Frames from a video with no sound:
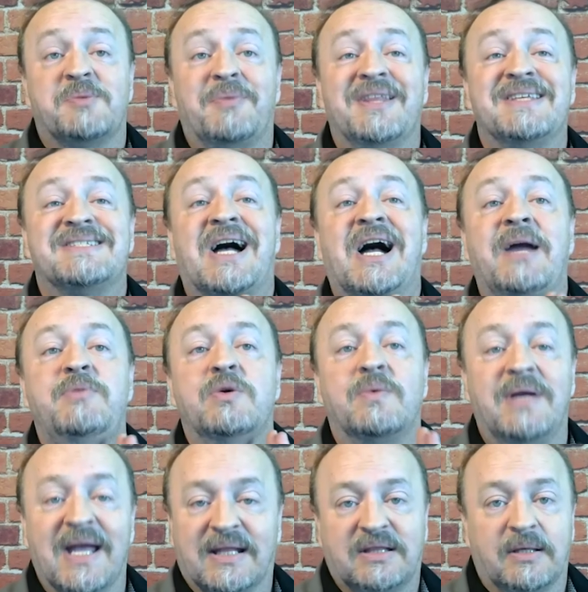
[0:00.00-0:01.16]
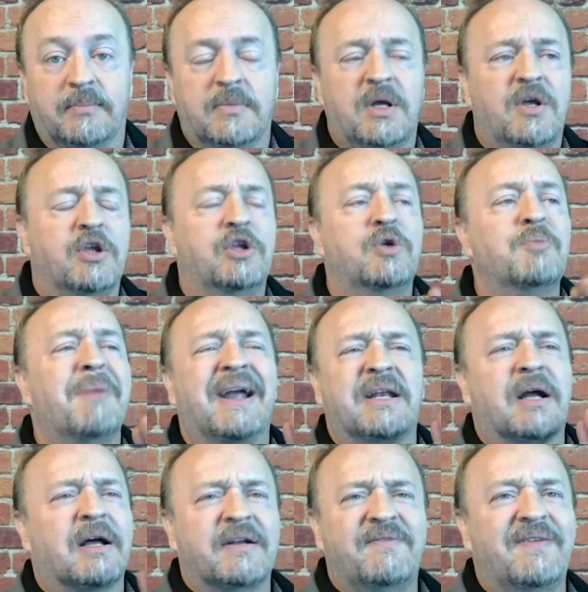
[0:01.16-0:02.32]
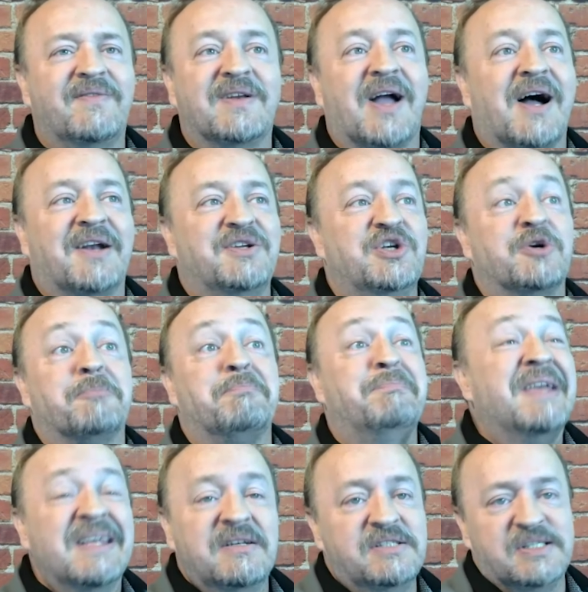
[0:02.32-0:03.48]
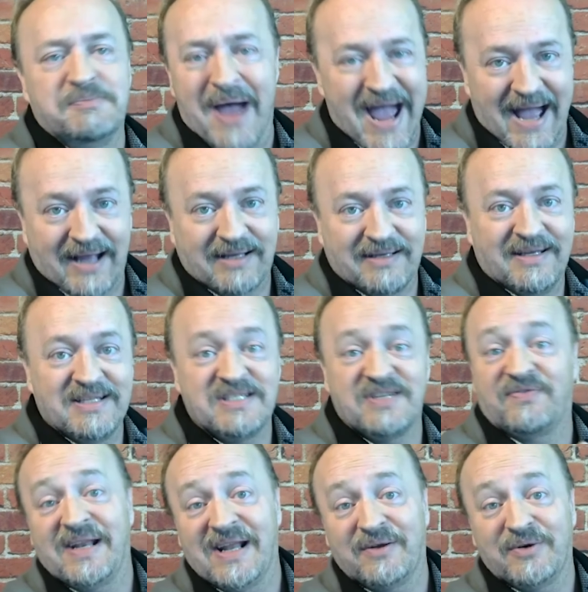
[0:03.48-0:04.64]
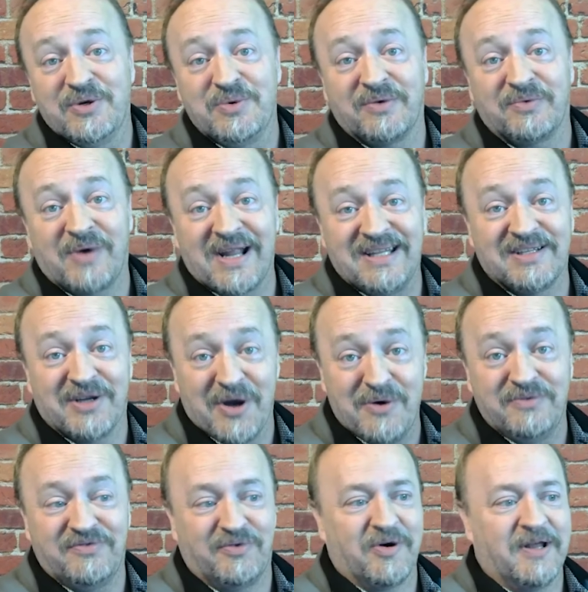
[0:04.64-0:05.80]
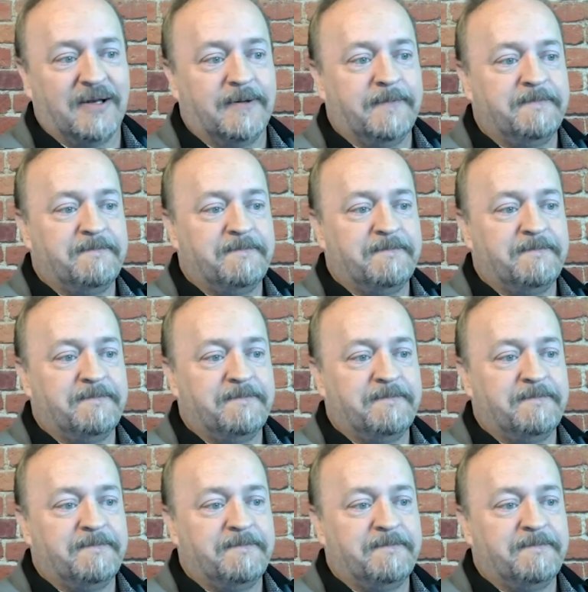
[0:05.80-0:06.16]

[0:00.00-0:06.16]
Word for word: By the time you get them, you might not have even gotten your bids back to find out who can write the code for it.